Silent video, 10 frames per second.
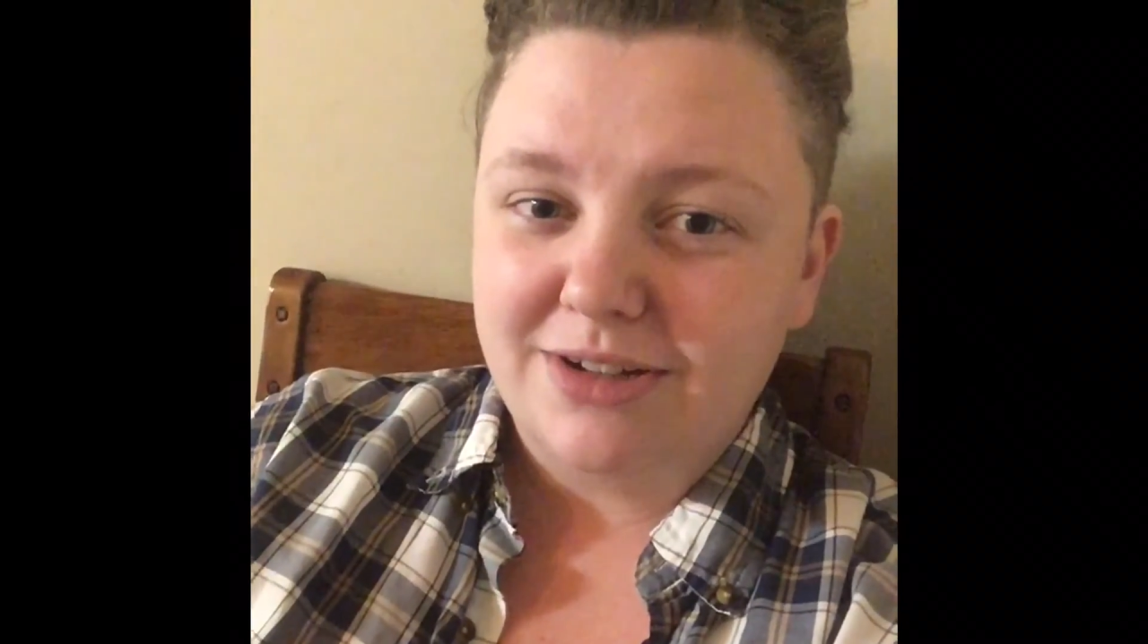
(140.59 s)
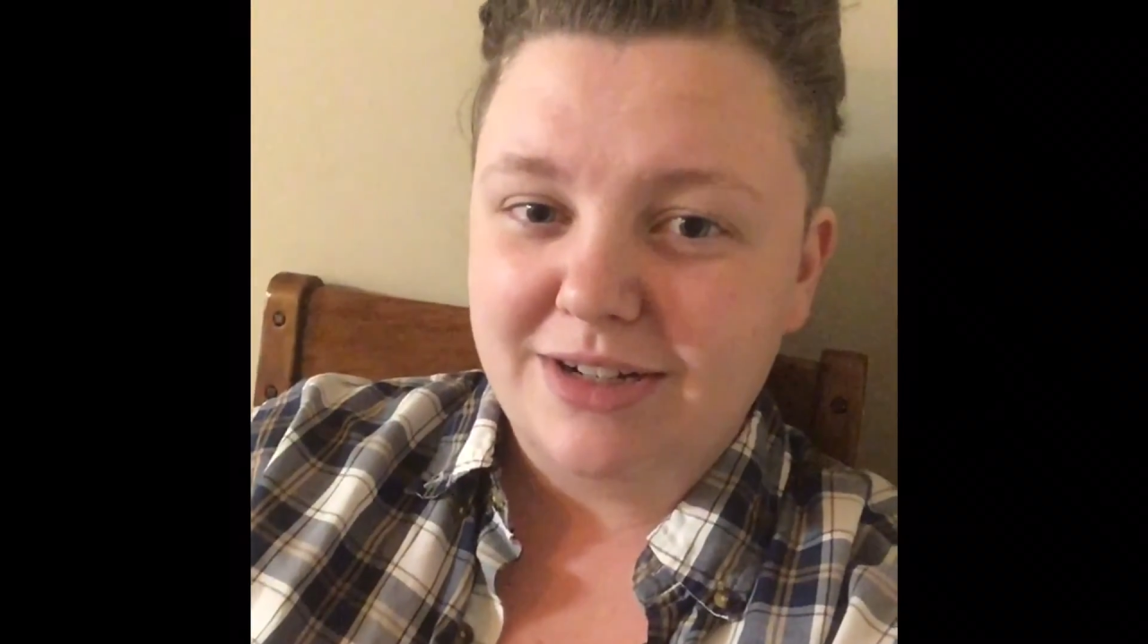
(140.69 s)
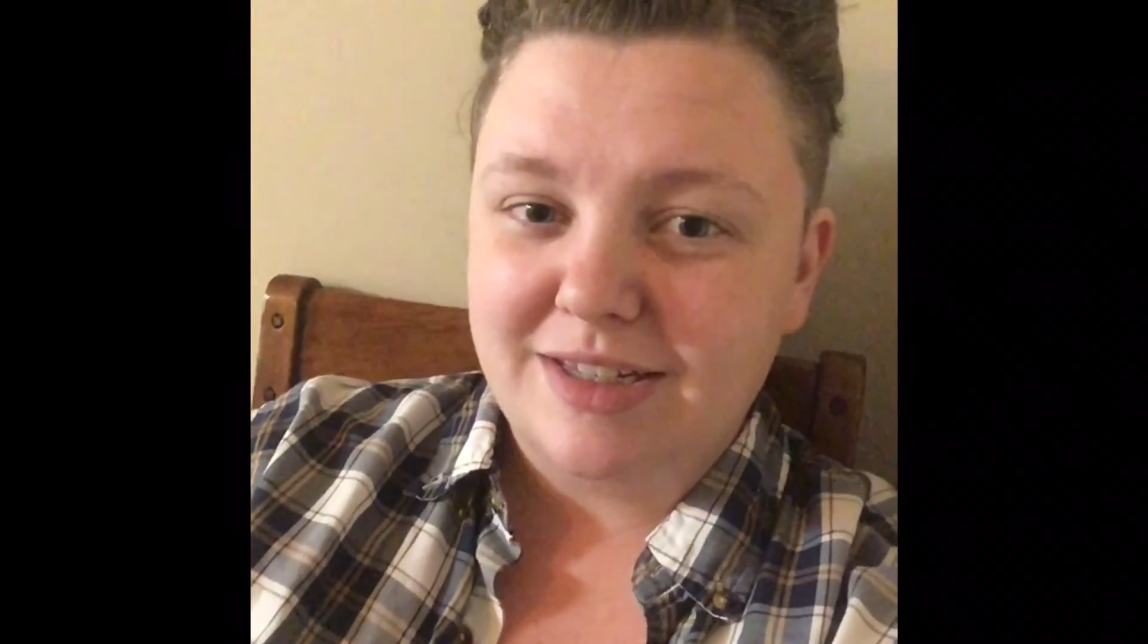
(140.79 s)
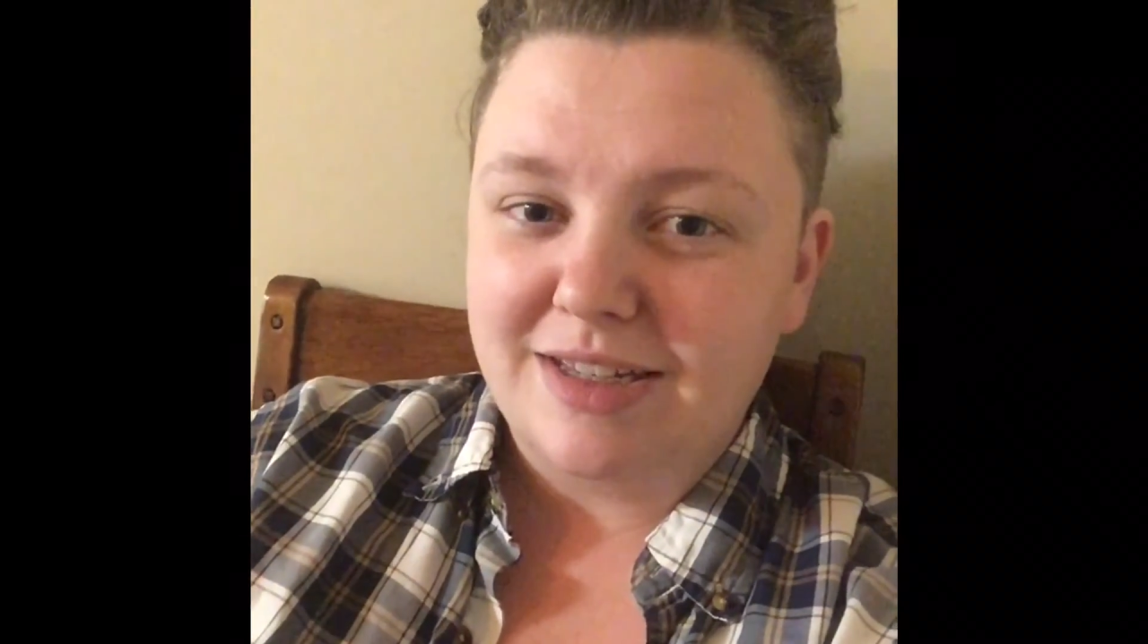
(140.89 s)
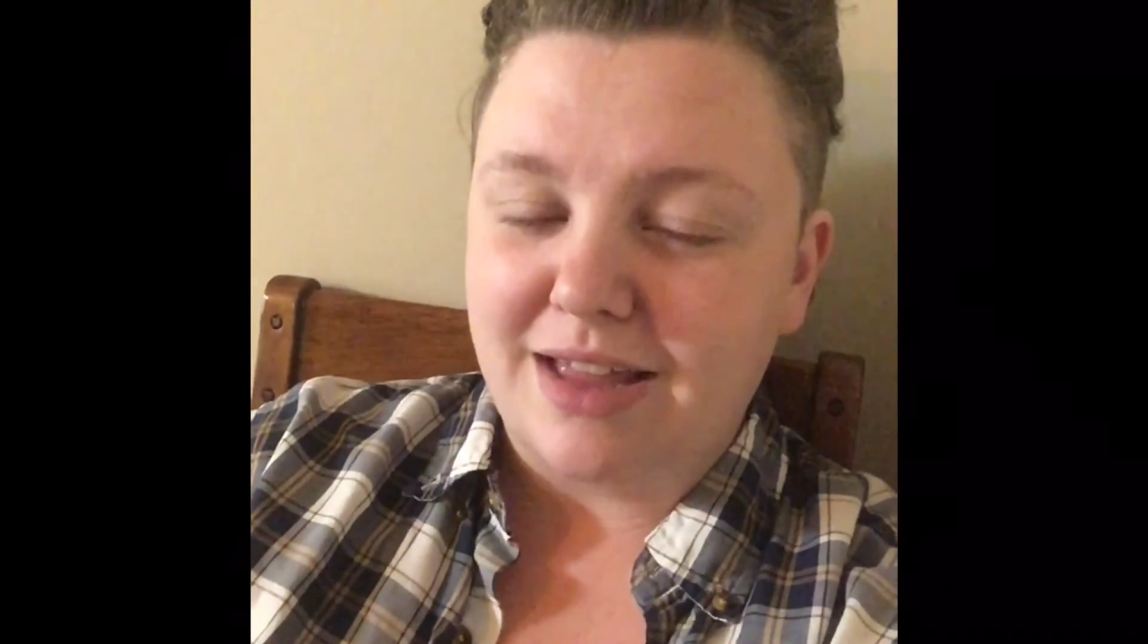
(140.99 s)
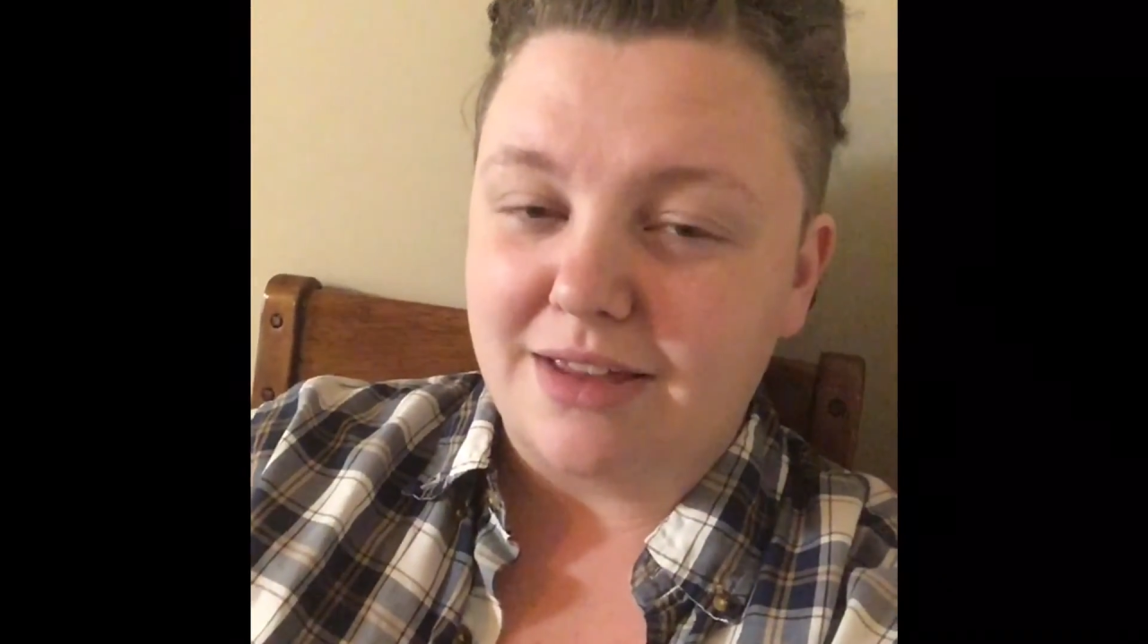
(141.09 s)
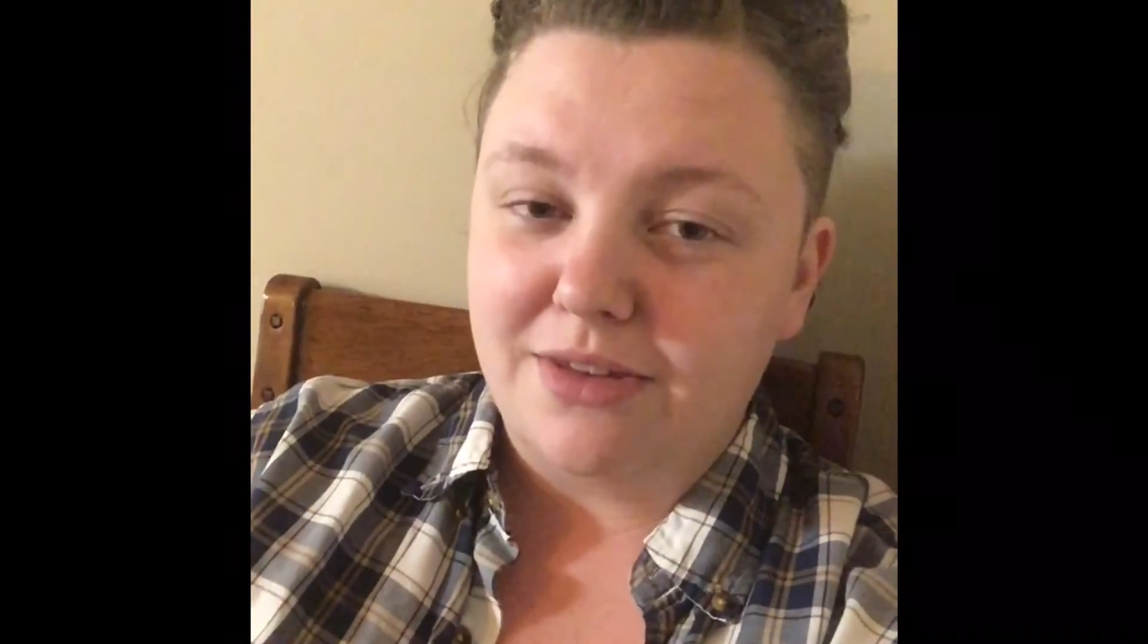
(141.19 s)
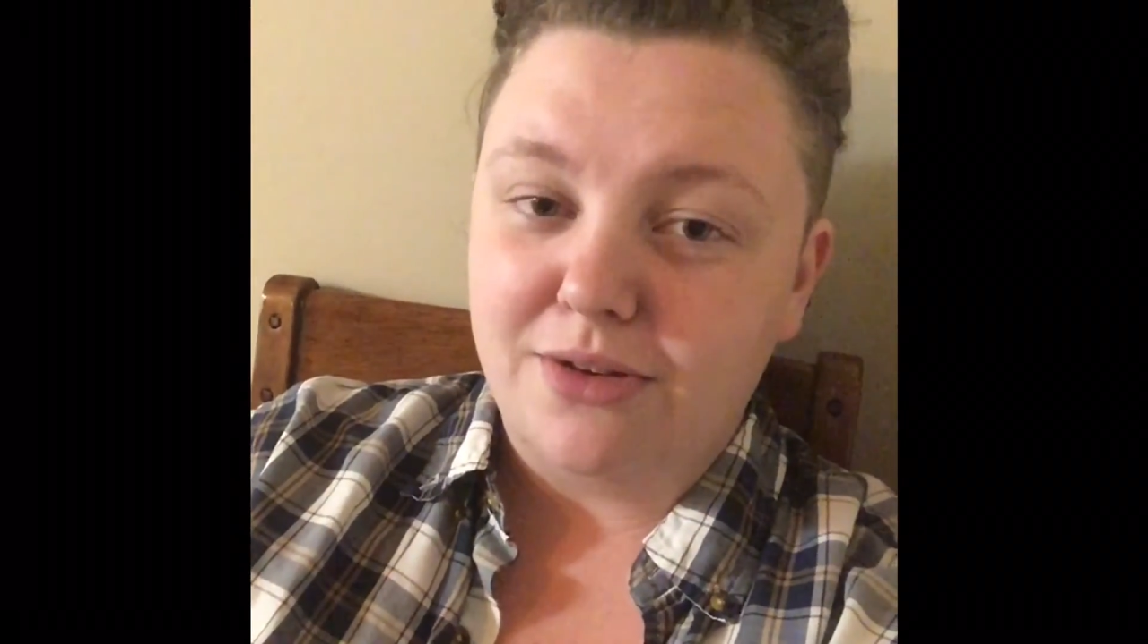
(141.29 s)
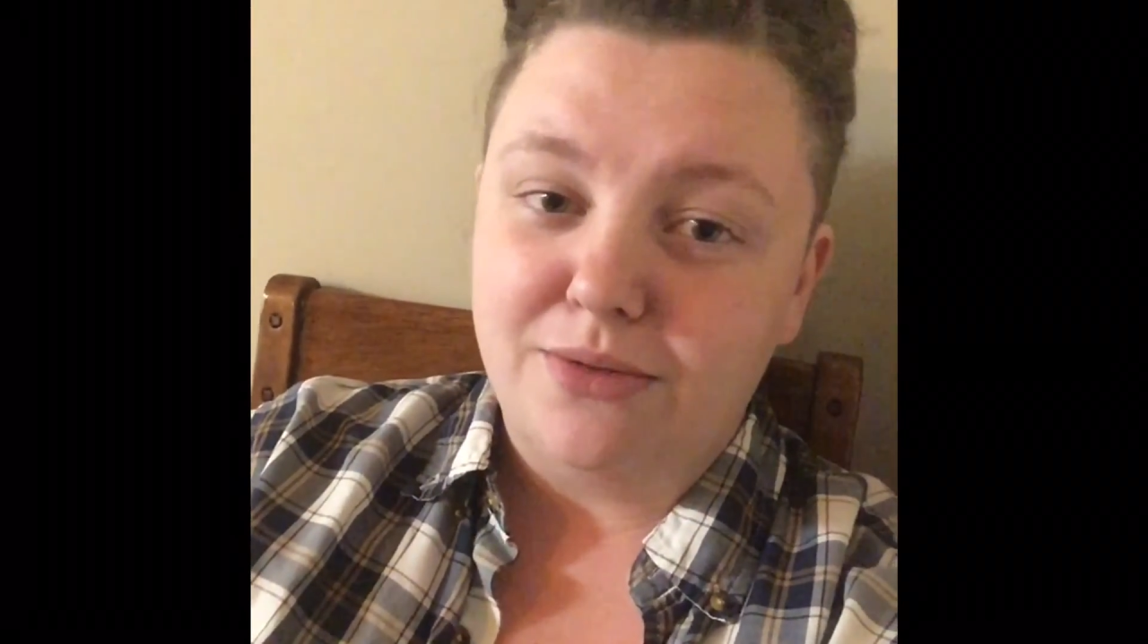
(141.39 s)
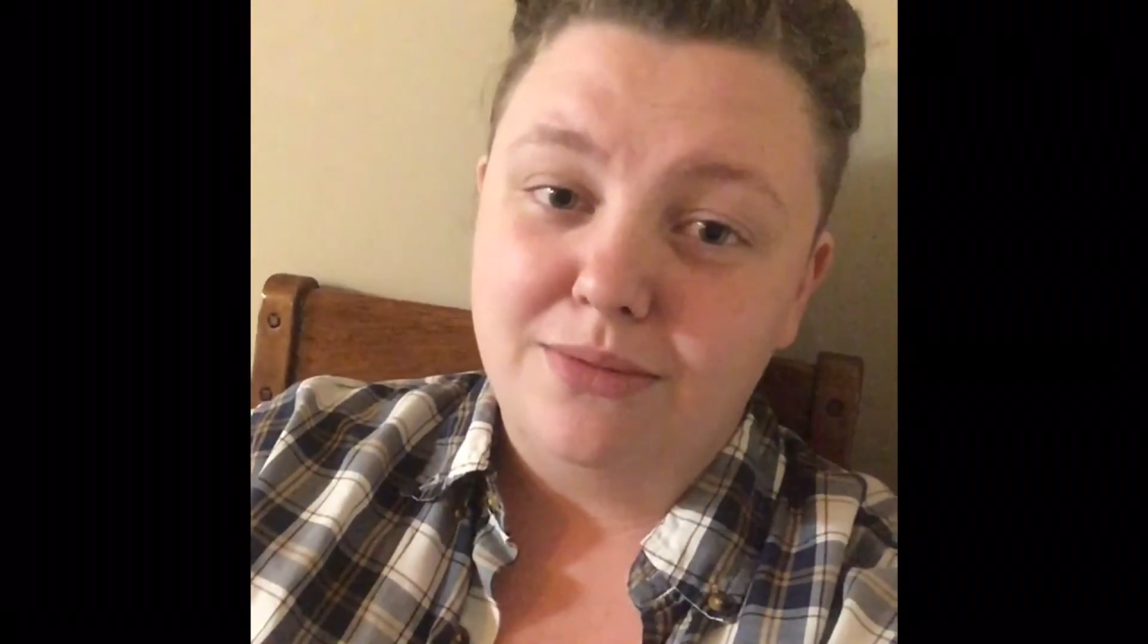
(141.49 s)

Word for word: going to see that too.